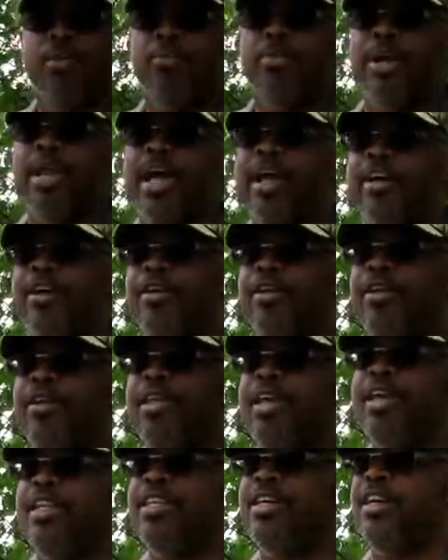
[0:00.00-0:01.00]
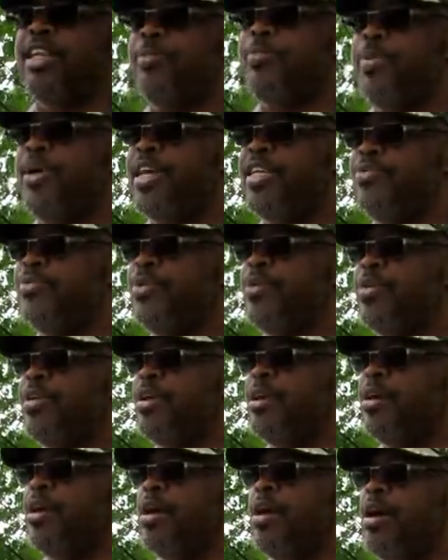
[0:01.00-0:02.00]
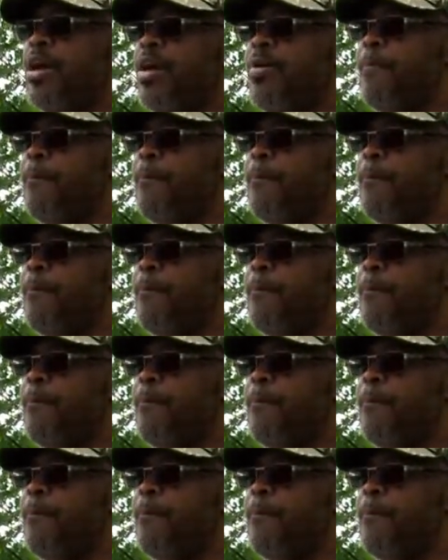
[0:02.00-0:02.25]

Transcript: But like earlier at the other place, we were